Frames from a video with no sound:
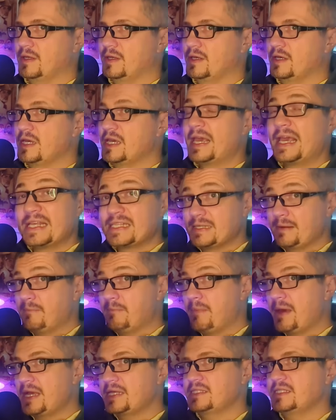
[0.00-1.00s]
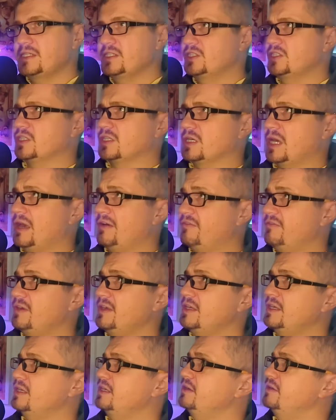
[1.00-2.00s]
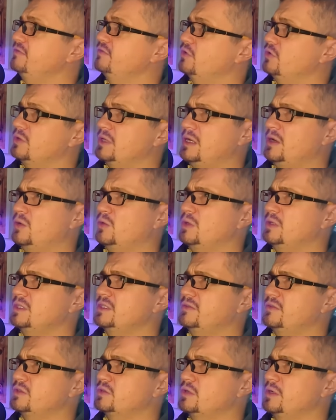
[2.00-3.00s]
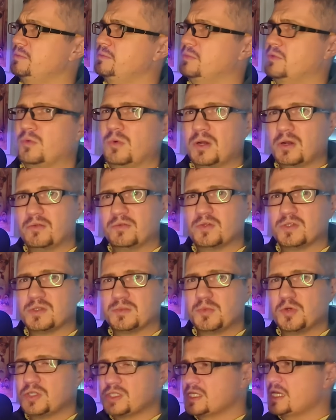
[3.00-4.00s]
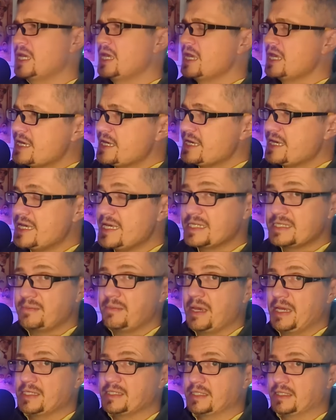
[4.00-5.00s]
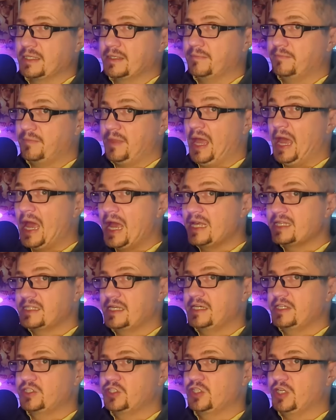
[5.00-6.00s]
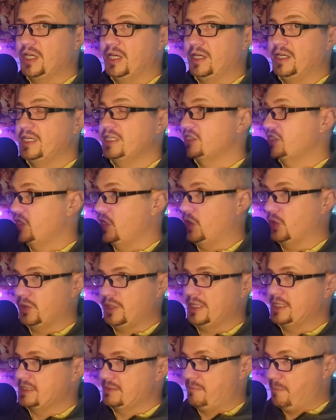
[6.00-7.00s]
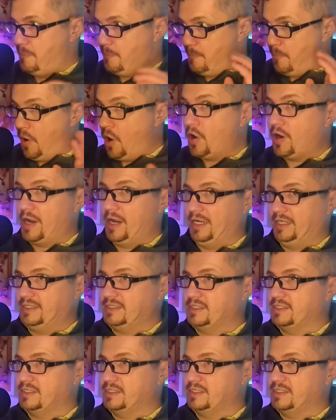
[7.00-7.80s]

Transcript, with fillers: He's an amazing engineer. I think he wrote Eloquent JavaScript, one of those books. He is amazing as an engineer. His code is bonkers.